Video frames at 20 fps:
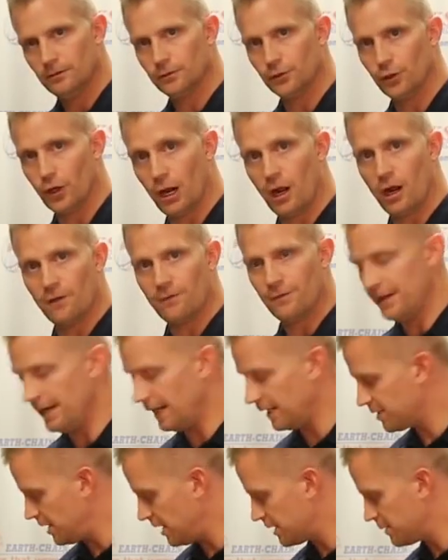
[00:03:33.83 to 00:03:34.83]
Dry off the
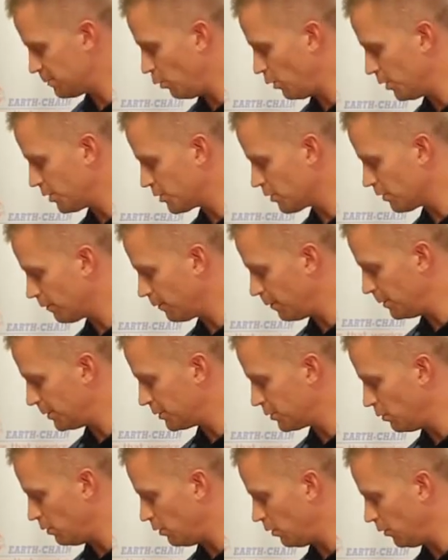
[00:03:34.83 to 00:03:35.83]
excess moisture from the
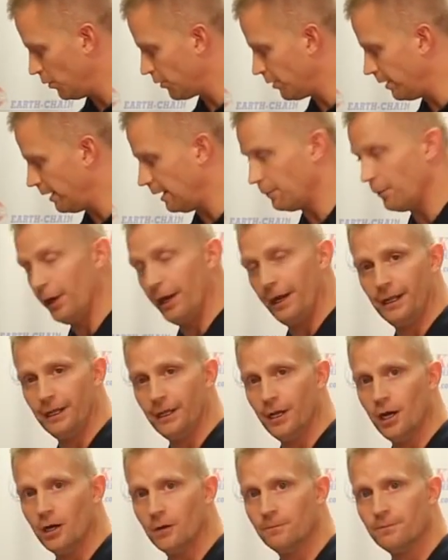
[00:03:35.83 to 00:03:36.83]
tool holder and I'm ready to
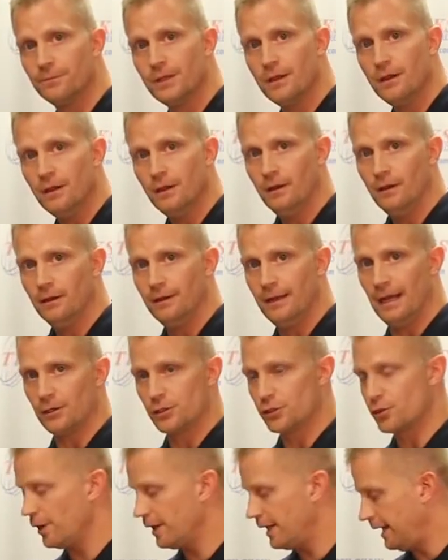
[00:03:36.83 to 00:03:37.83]
go. Now,
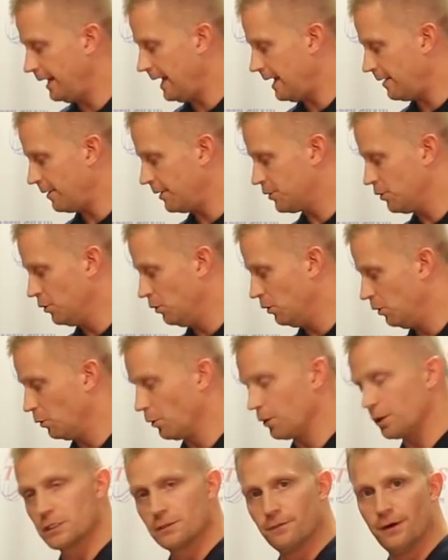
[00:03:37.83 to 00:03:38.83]
shrinking out a tool
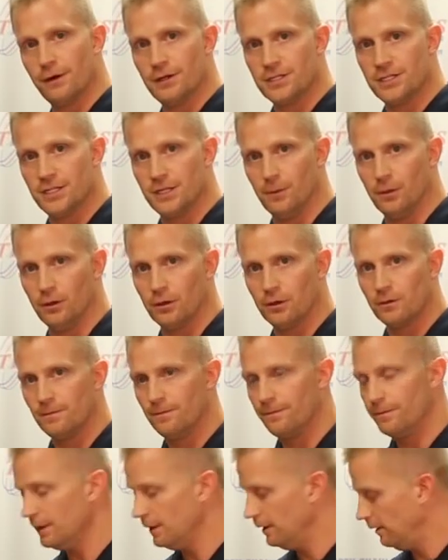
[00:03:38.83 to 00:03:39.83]
works very similar.
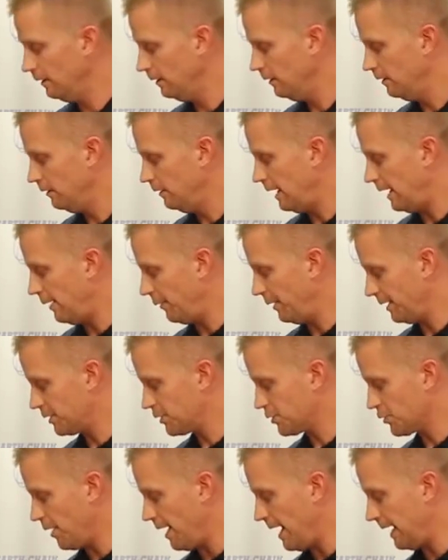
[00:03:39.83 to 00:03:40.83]
I would
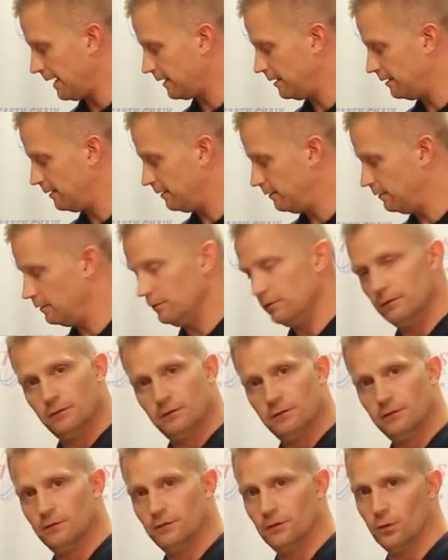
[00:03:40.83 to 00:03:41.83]
extract
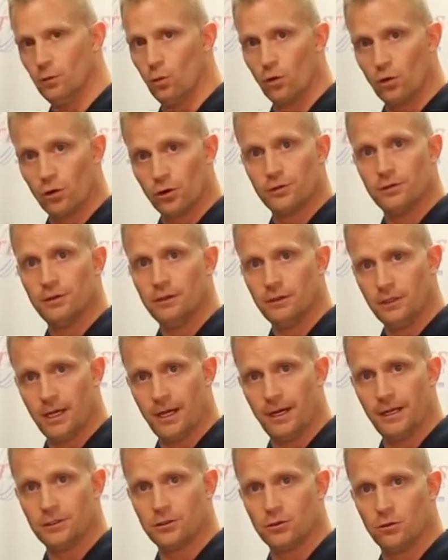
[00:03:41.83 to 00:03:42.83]
the worn
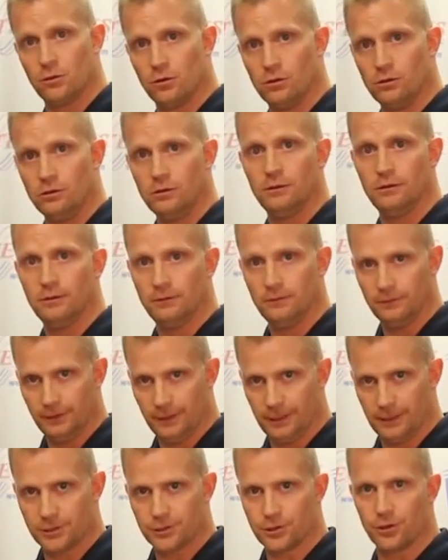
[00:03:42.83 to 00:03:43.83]
cutting tool,
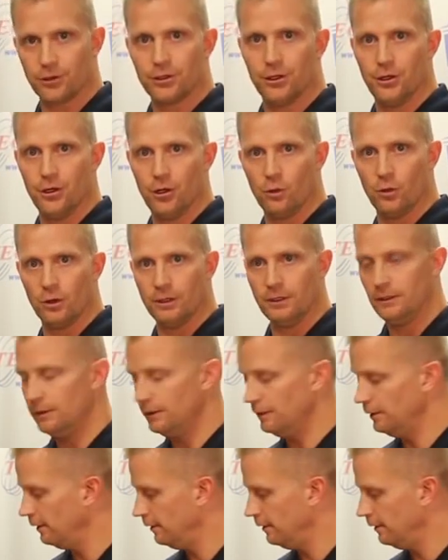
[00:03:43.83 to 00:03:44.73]
insert the new one,